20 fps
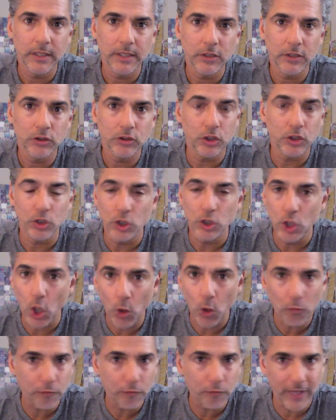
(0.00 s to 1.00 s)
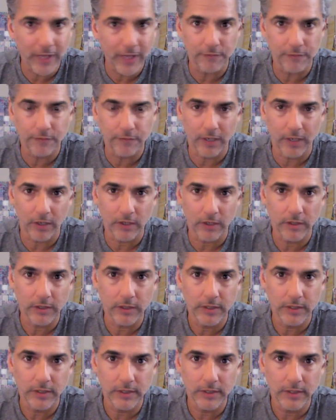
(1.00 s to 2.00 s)
to no fanfare.
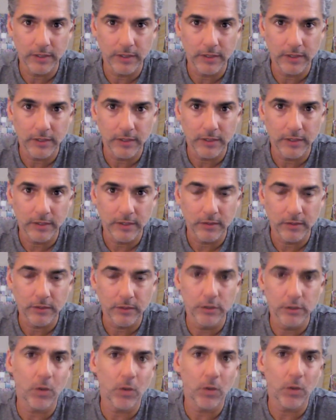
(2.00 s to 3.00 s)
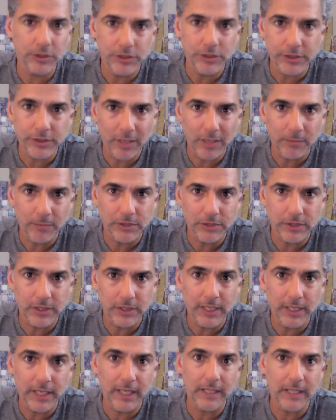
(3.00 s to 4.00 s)
You're watching CNBC
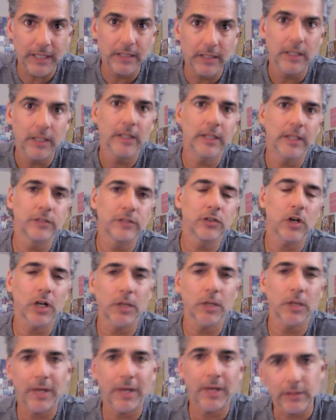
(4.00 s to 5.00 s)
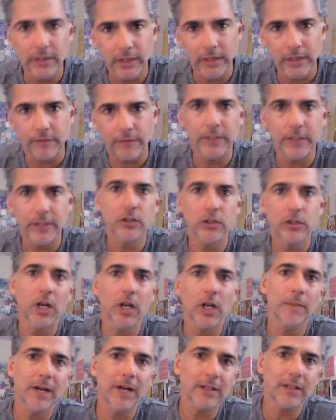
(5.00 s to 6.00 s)
today, they talk about Lyft, they talk
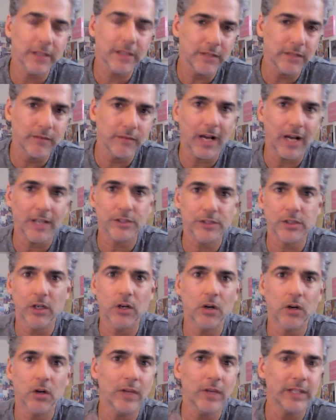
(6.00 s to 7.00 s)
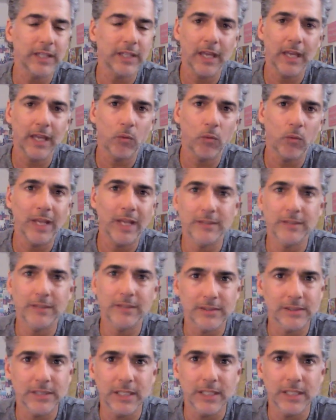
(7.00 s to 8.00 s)
about Levi's. Oh, they can't wait to
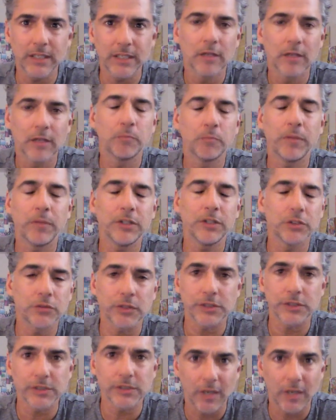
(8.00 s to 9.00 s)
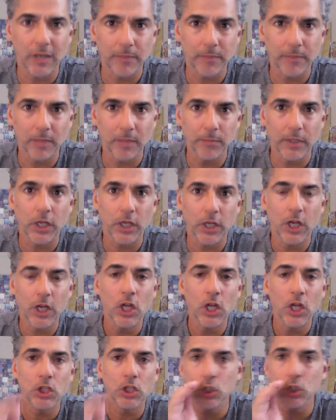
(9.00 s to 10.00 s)
see Pinterest come public.
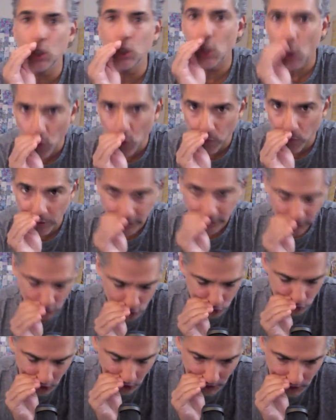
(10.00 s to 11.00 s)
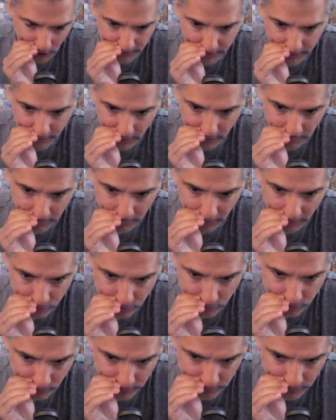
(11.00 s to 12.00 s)
Nobody's talking about
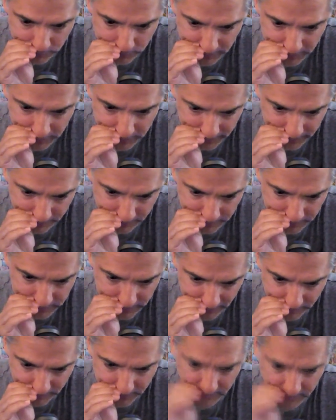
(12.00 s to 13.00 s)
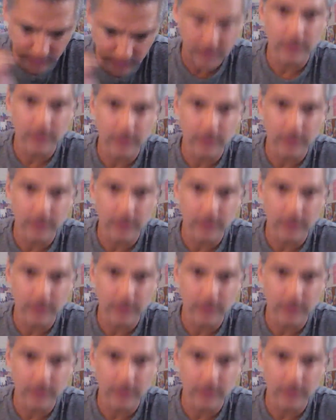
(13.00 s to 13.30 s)
US-based cannabis companies.